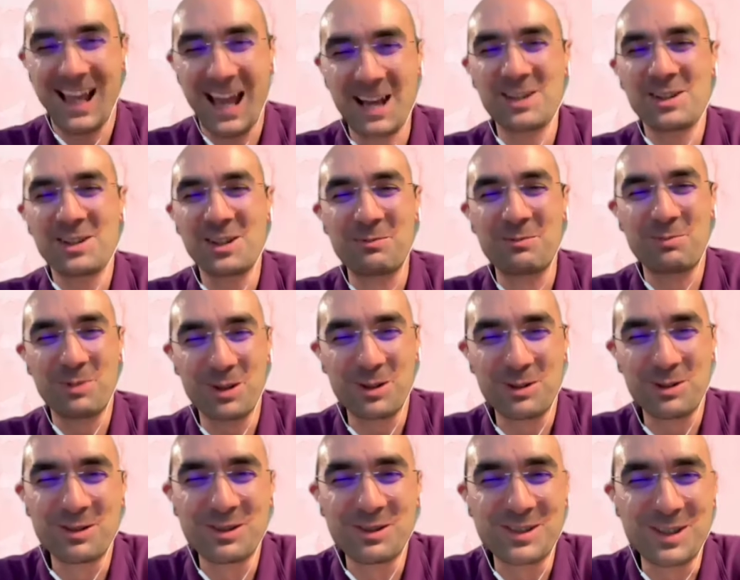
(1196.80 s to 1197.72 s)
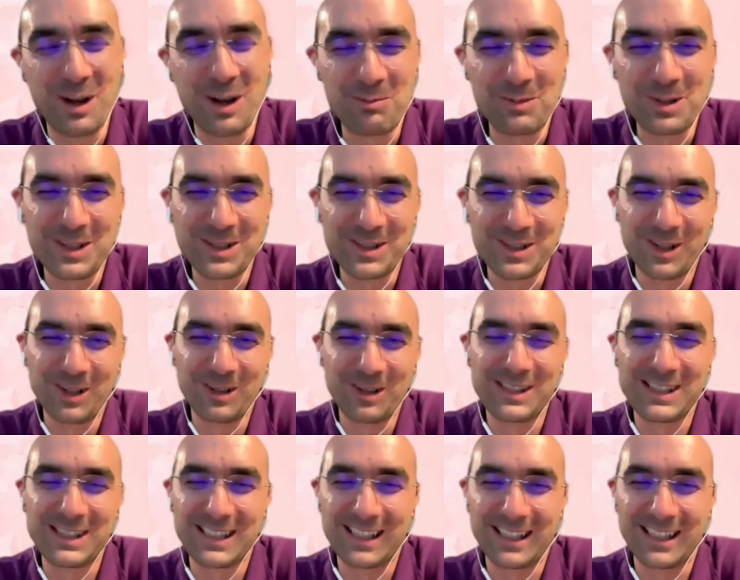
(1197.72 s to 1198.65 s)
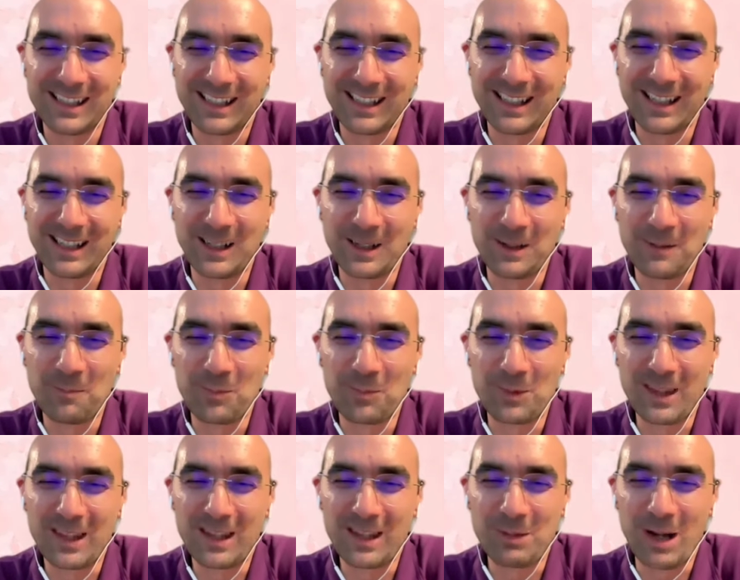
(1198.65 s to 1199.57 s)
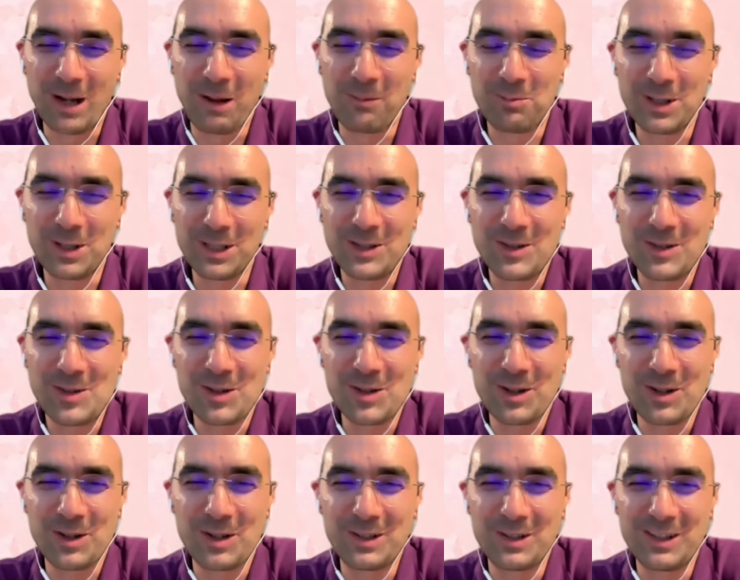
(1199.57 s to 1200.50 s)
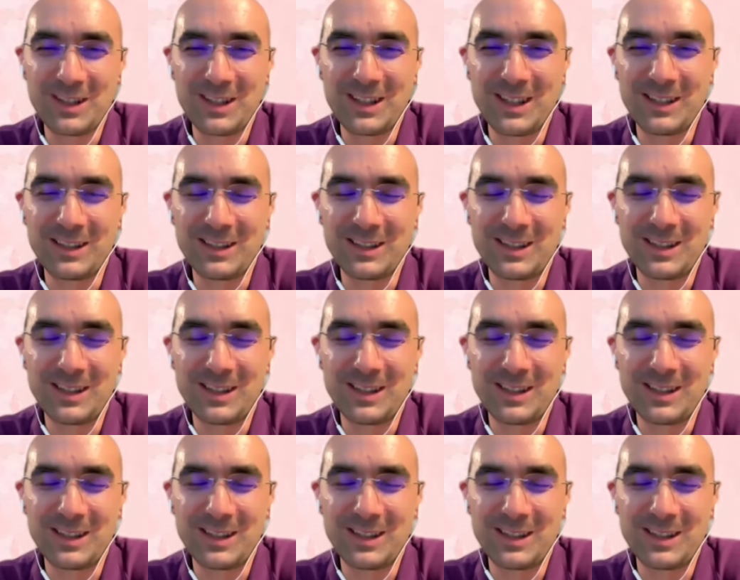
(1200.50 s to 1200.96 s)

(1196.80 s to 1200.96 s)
actually produced some results, and but I'm pretty sure that